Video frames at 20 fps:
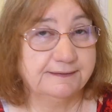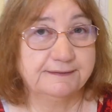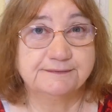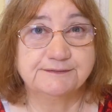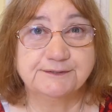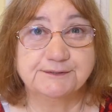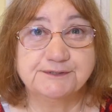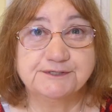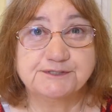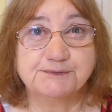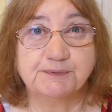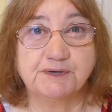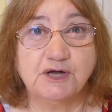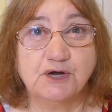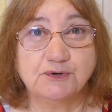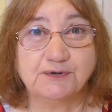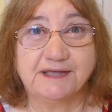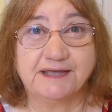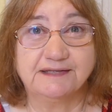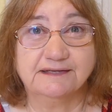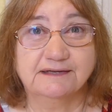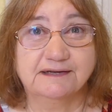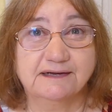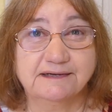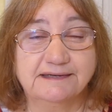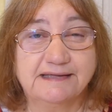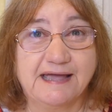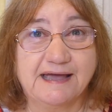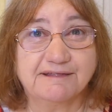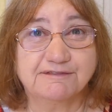As soon as we all
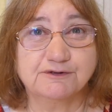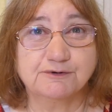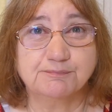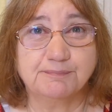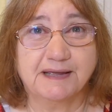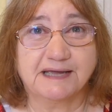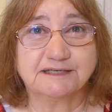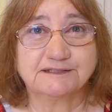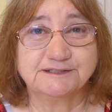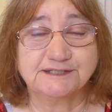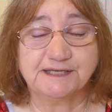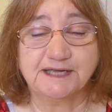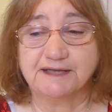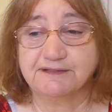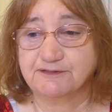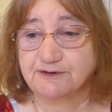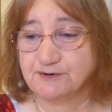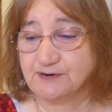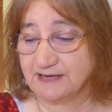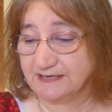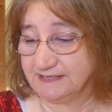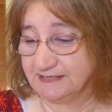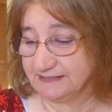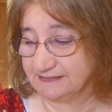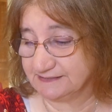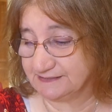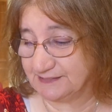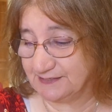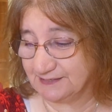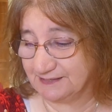get gathered back together, I
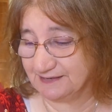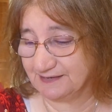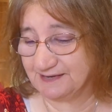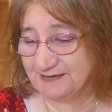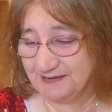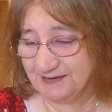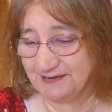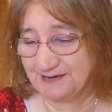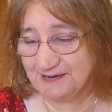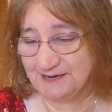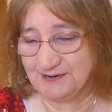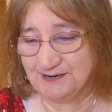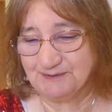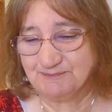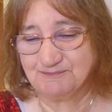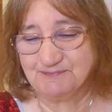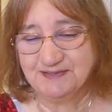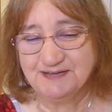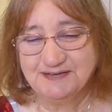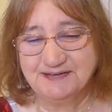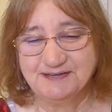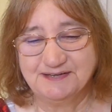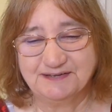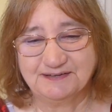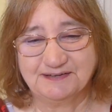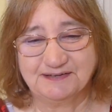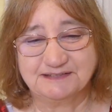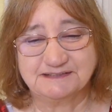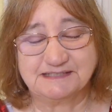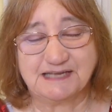guess.
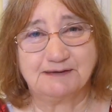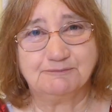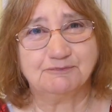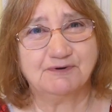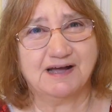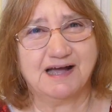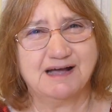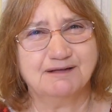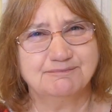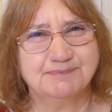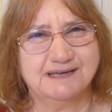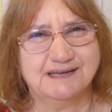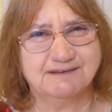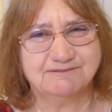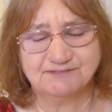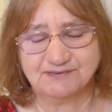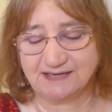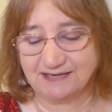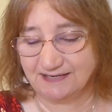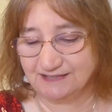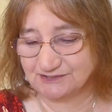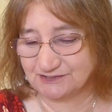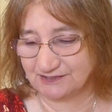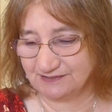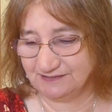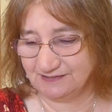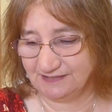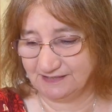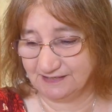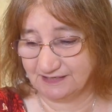Because I'll be on
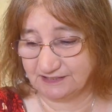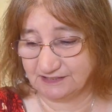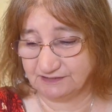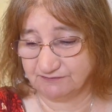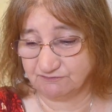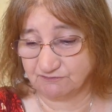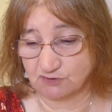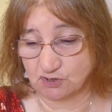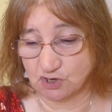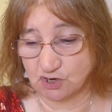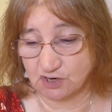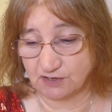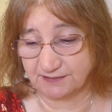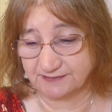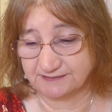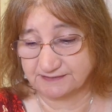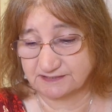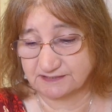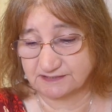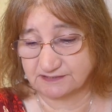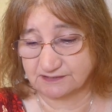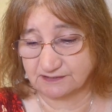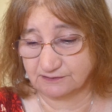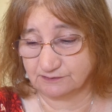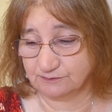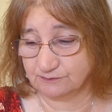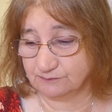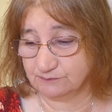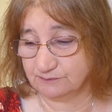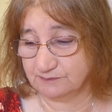vacation the end of August,
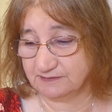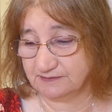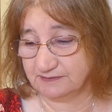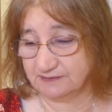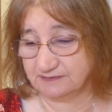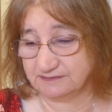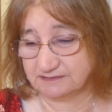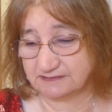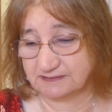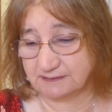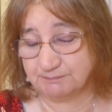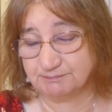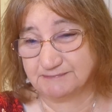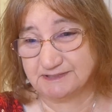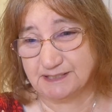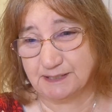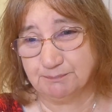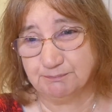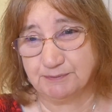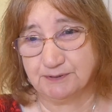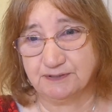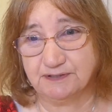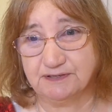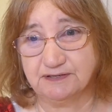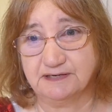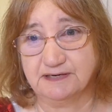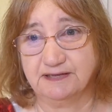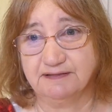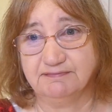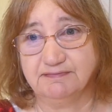so in
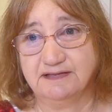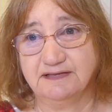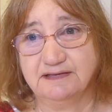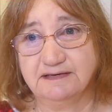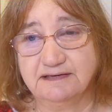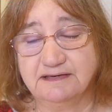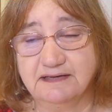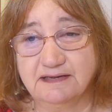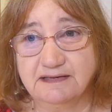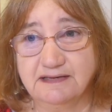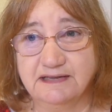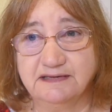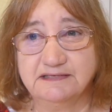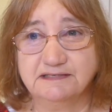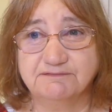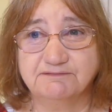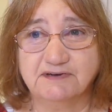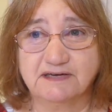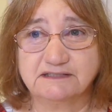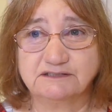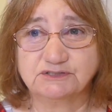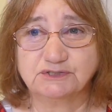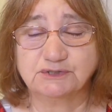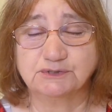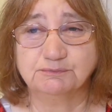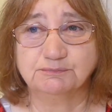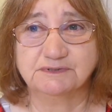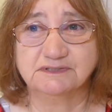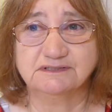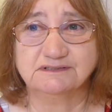September and then end of
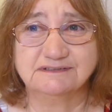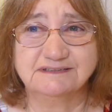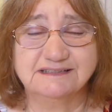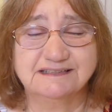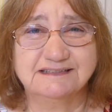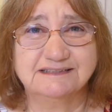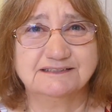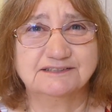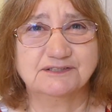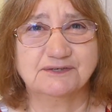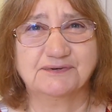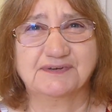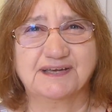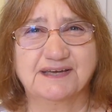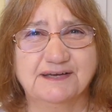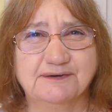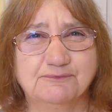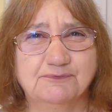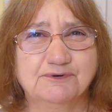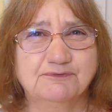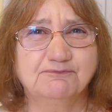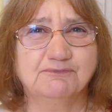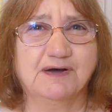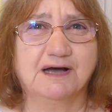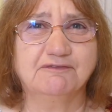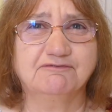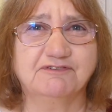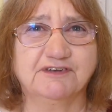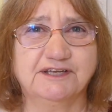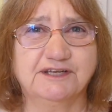October. Yeah, it's okay.
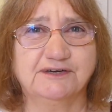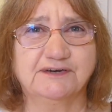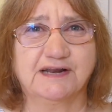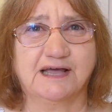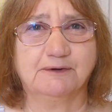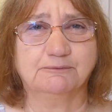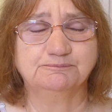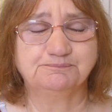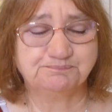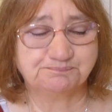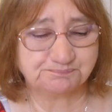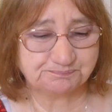I'll figure it out.